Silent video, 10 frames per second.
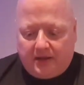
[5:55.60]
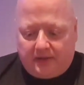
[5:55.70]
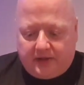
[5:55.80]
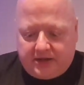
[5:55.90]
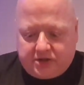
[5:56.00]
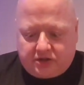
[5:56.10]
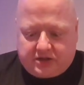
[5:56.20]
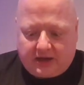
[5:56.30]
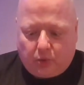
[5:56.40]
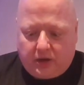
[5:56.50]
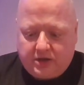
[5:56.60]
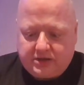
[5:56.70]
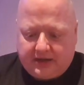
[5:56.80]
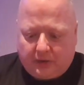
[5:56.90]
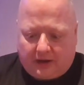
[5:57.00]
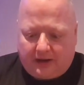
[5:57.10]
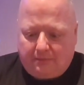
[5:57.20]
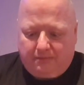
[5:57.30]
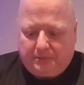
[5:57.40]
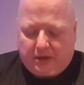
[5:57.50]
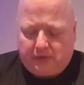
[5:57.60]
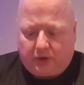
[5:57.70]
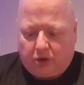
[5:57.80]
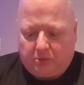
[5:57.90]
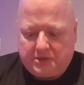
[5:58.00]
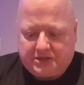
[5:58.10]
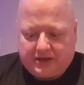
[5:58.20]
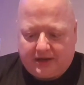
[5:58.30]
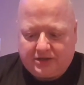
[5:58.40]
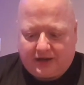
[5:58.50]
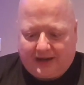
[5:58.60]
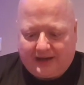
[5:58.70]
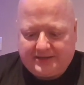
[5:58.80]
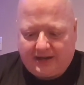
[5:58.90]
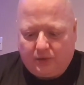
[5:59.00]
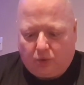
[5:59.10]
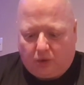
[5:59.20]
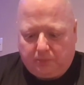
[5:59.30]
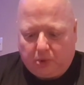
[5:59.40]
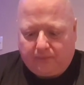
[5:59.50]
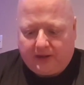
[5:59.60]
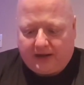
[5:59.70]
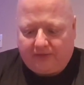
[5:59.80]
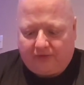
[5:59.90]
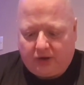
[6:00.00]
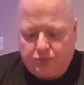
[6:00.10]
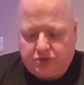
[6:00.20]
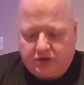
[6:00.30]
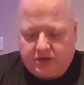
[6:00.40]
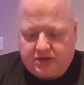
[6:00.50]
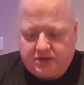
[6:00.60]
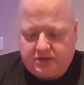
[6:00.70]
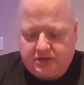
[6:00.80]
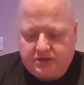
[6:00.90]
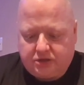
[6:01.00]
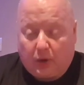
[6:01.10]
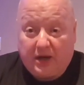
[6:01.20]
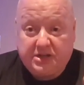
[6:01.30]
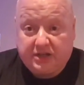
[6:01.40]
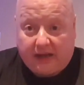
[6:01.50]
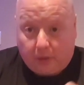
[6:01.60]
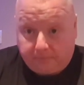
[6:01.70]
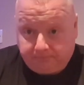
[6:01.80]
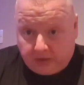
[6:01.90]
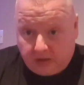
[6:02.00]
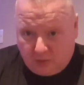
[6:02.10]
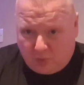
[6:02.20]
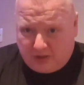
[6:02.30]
These will take winds. Now, I haven't been on the Coleman site, so I can't tell you what, but I've used this twice now with a